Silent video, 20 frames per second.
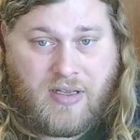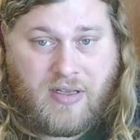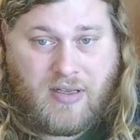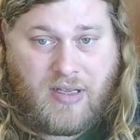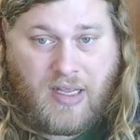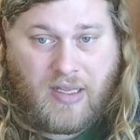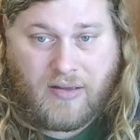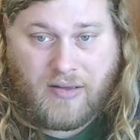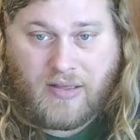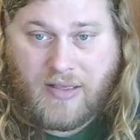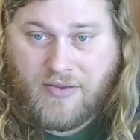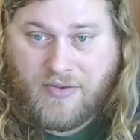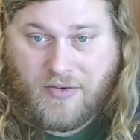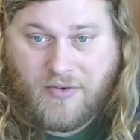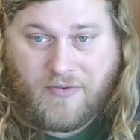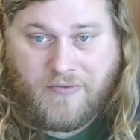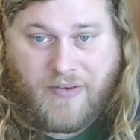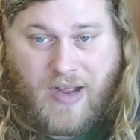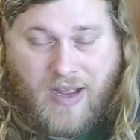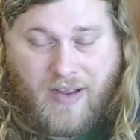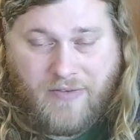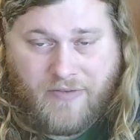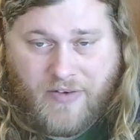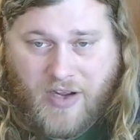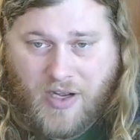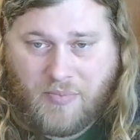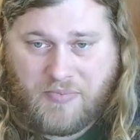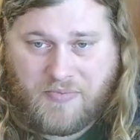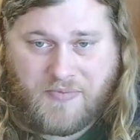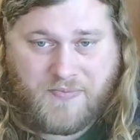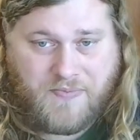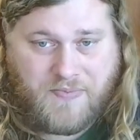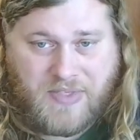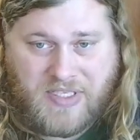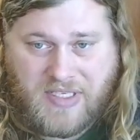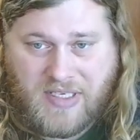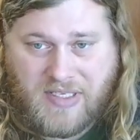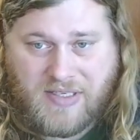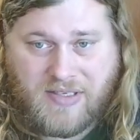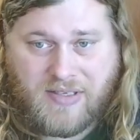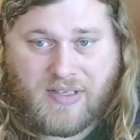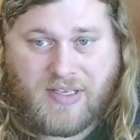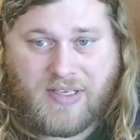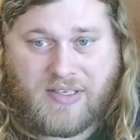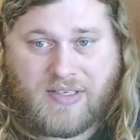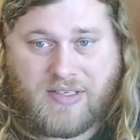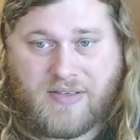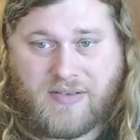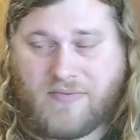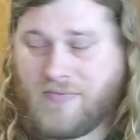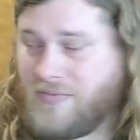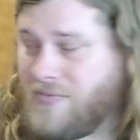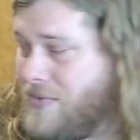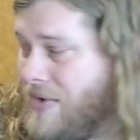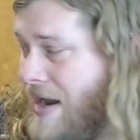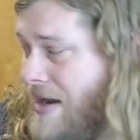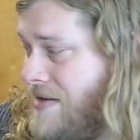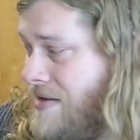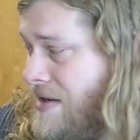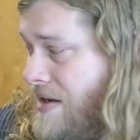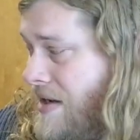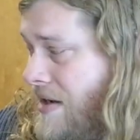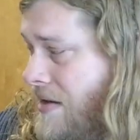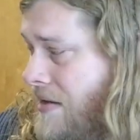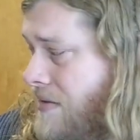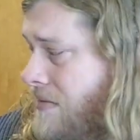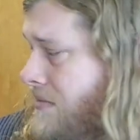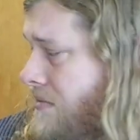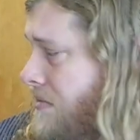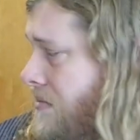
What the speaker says: And lethal 5-up, ceaseless, rending.